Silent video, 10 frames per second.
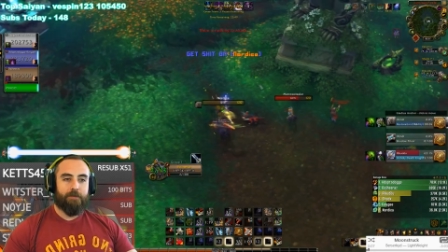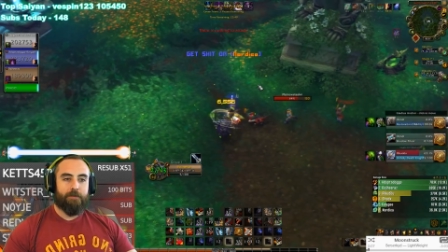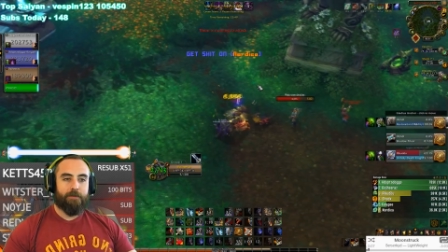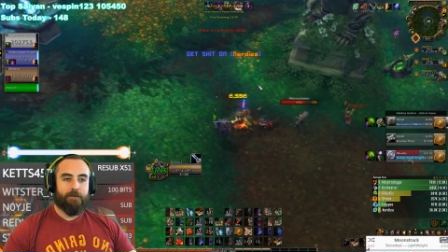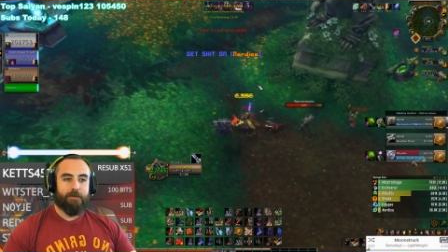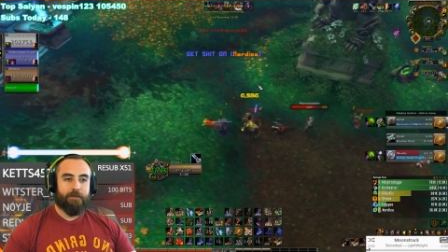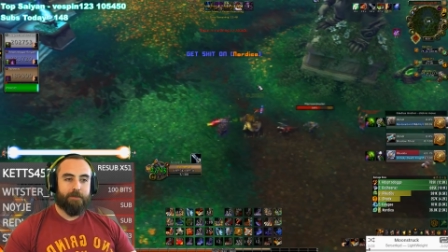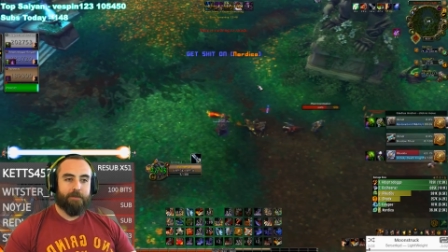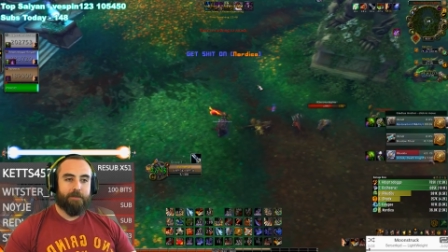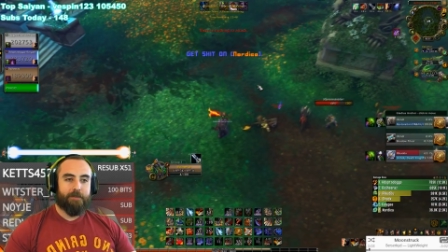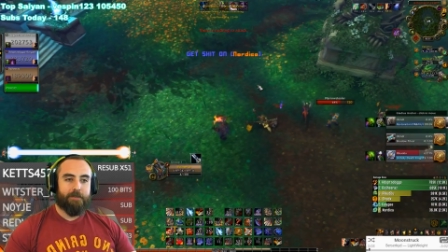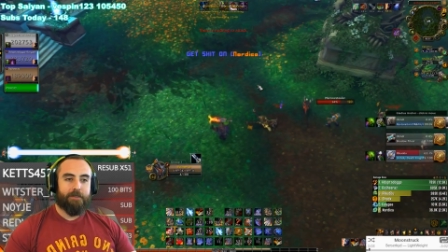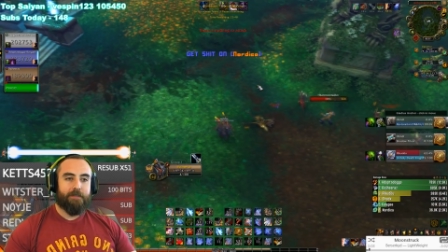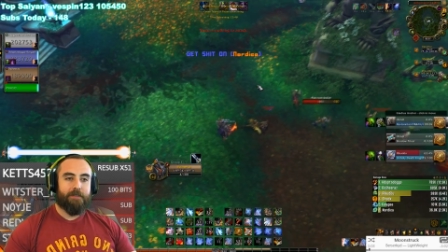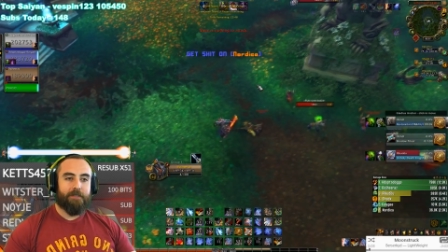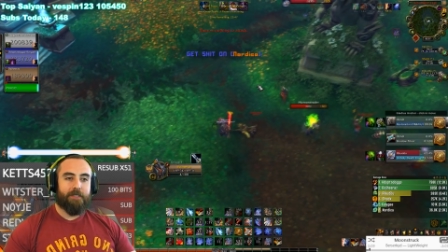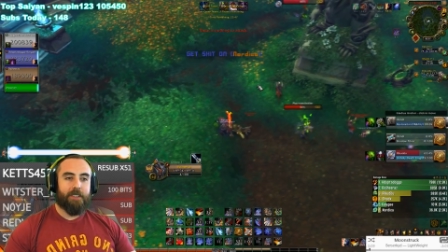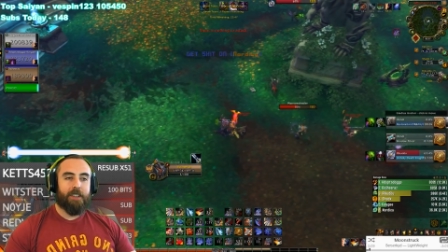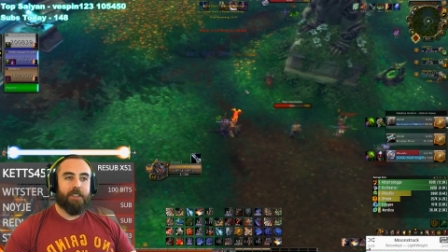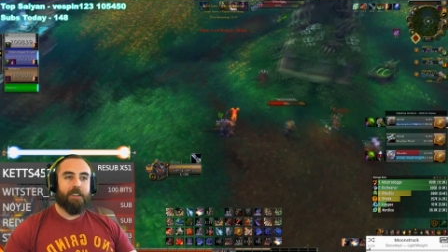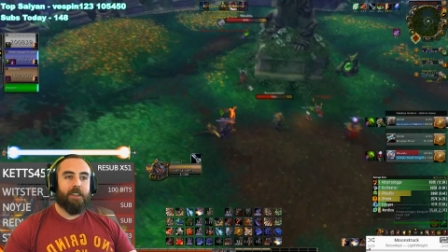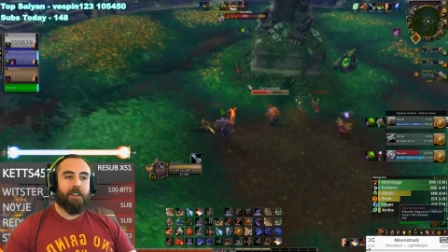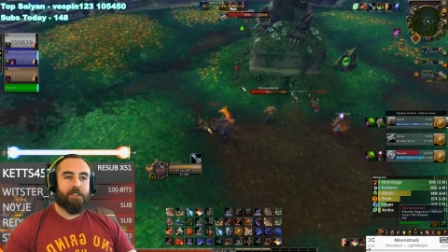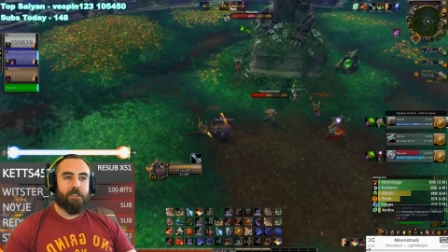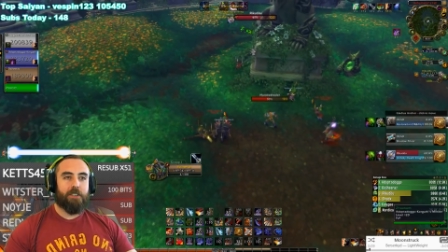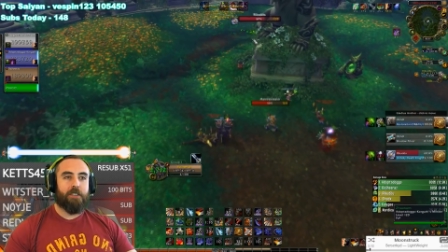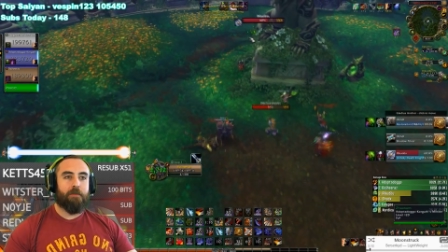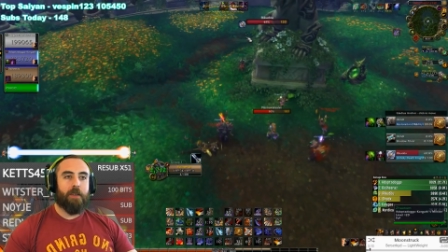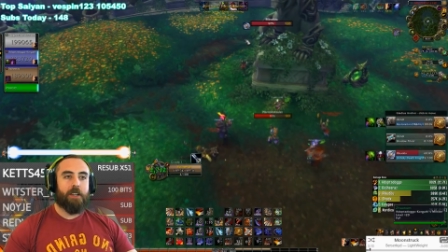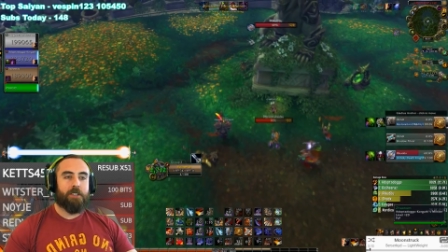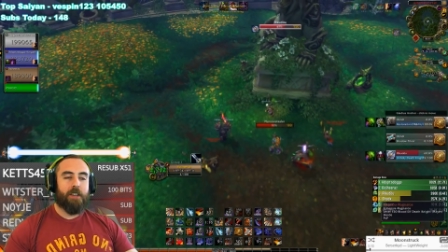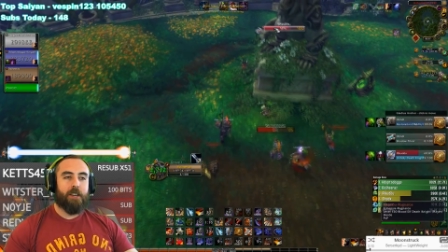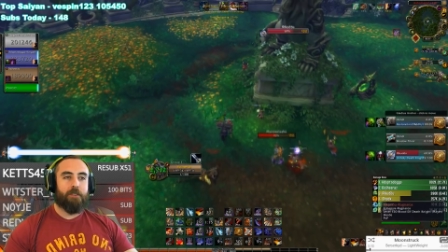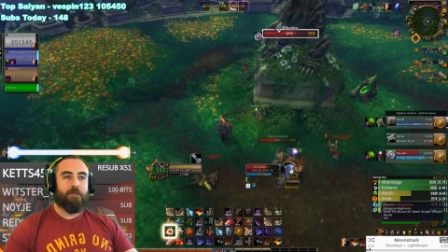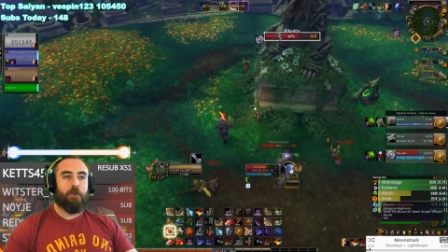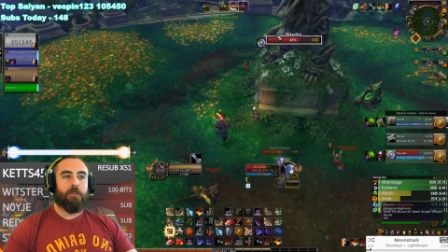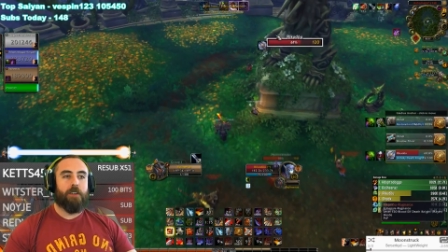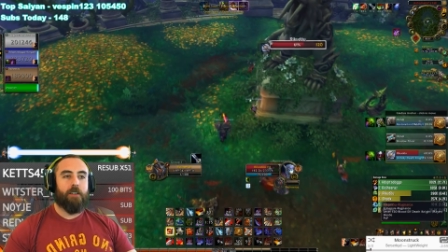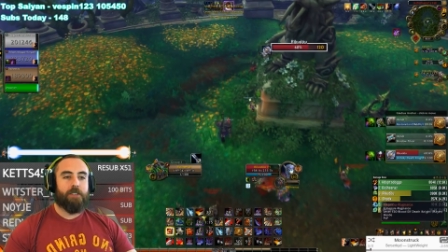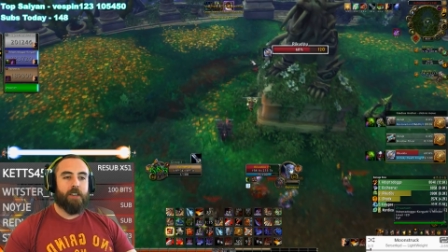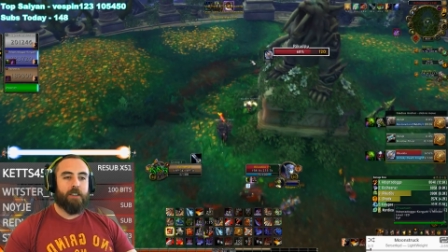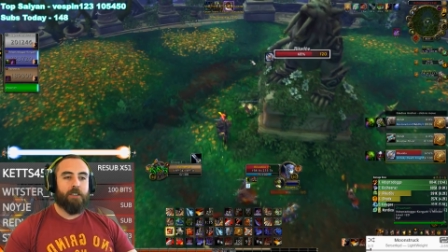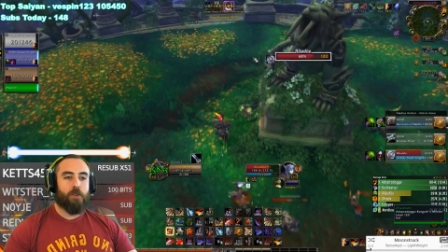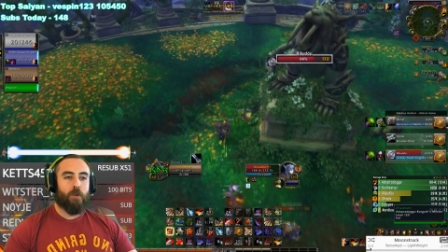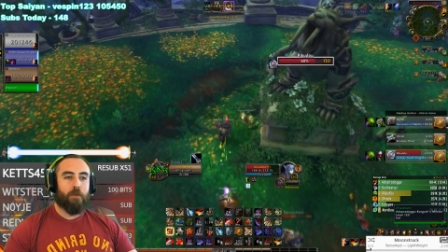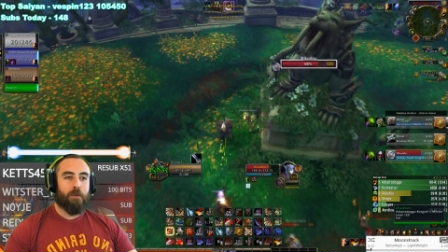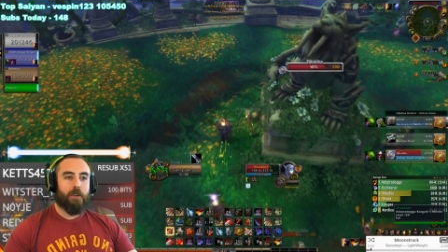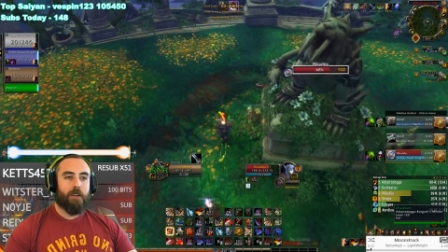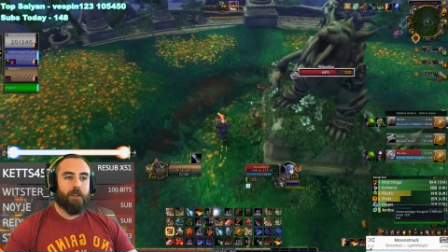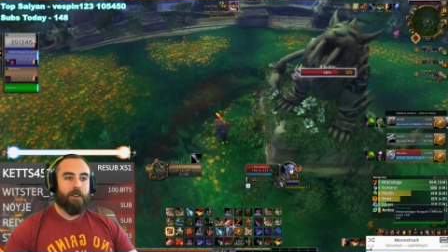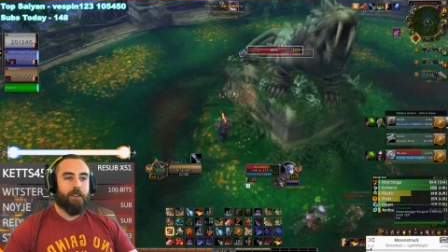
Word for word: 179, man? What? nice, dude. Imagine that every 45 seconds. Oh boy